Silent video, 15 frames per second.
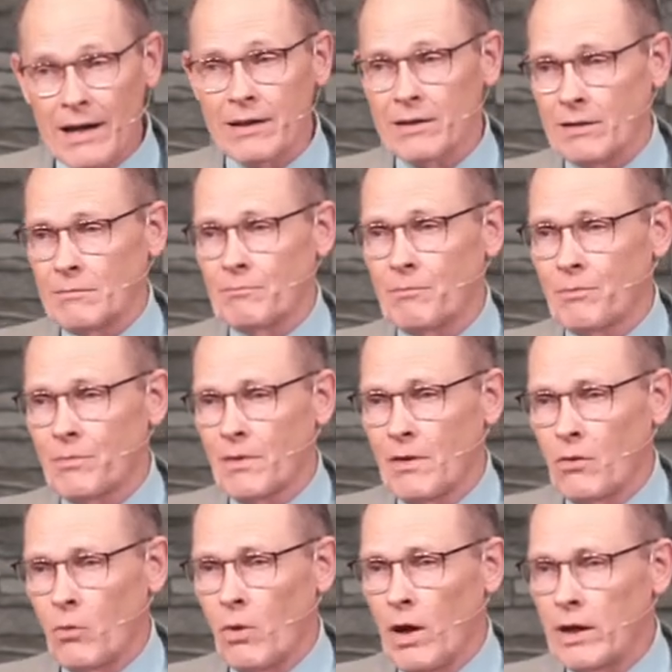of them
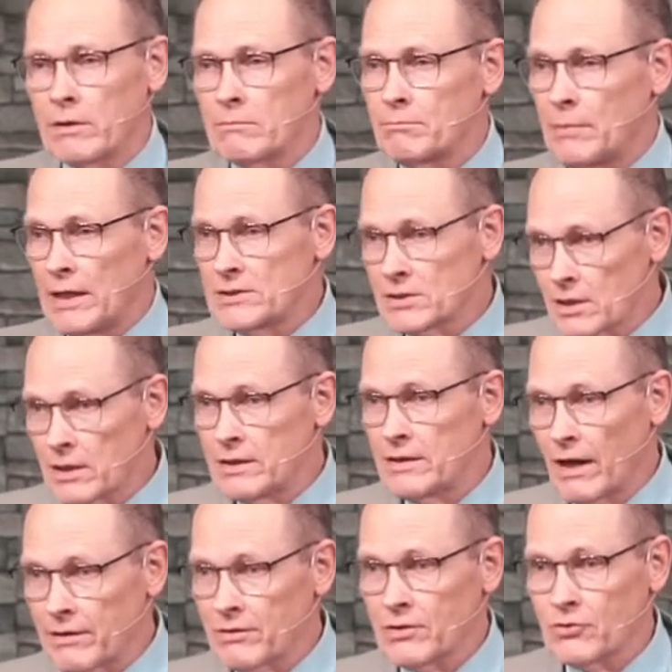want basically nothing